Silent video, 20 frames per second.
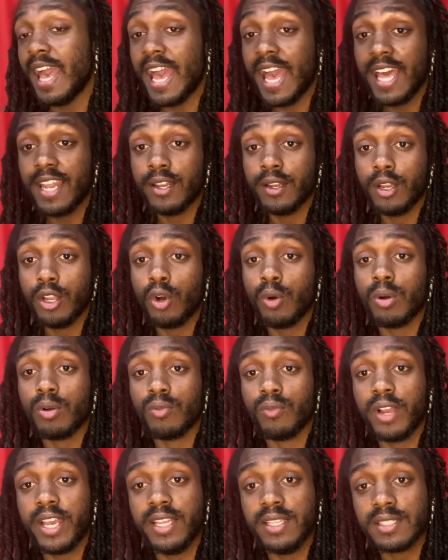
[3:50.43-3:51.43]
had to lower
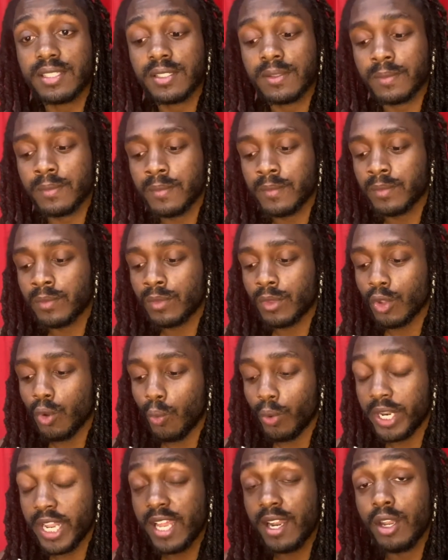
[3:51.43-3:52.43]
rates.
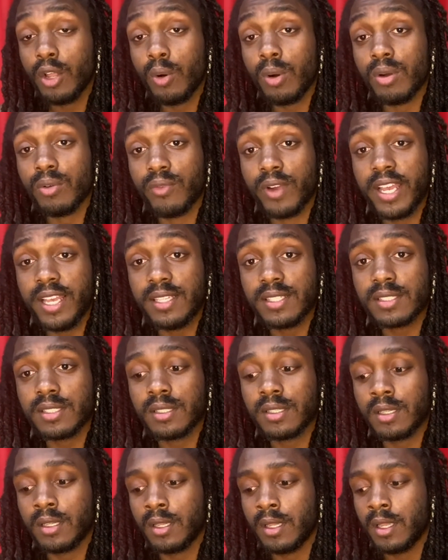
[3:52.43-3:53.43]
When they lower rates,
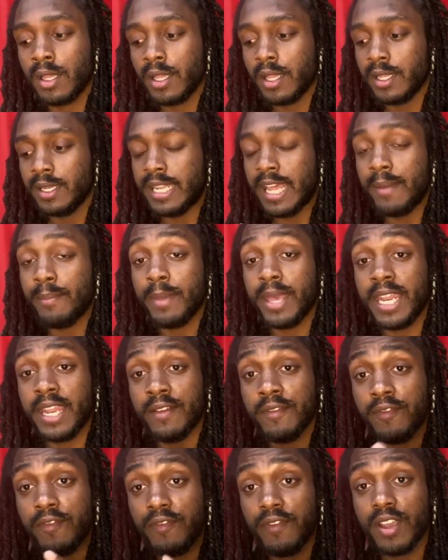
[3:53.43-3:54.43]
that made
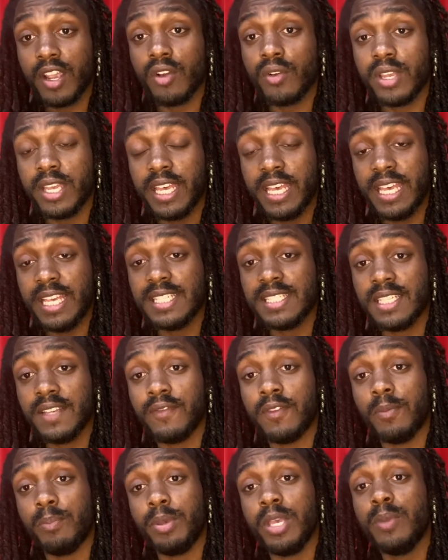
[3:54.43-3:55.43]
it very easy
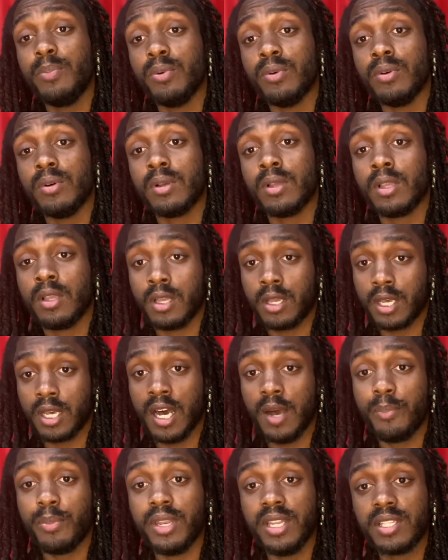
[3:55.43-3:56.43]
for people
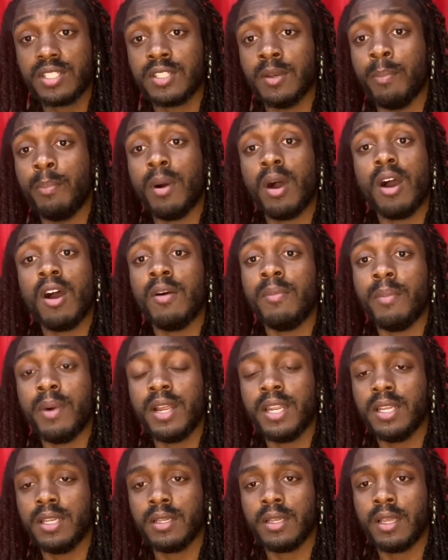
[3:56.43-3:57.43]
companies to borrow
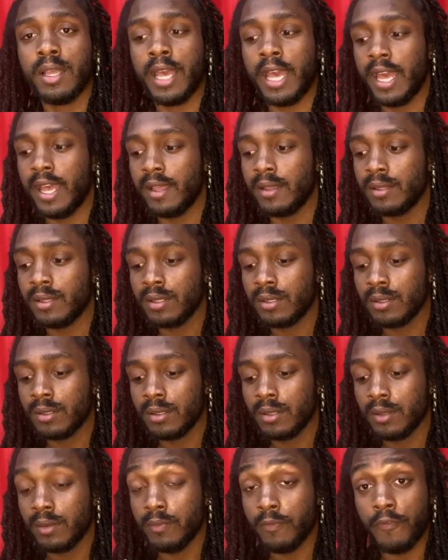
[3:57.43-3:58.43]
money at
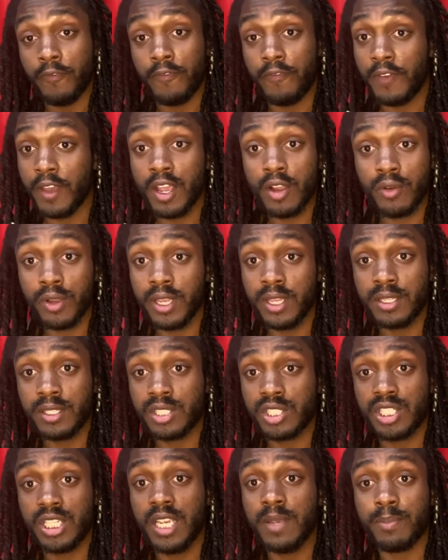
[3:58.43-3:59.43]
very
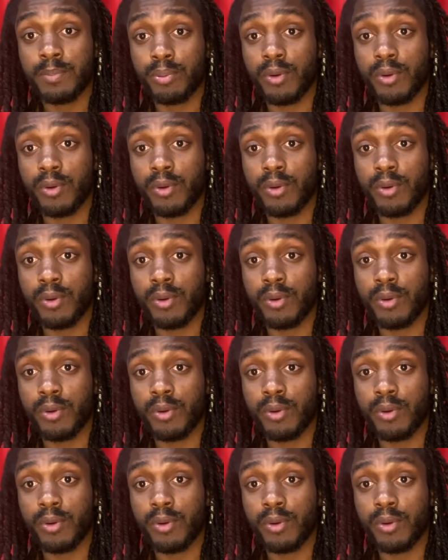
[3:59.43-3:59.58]
cheap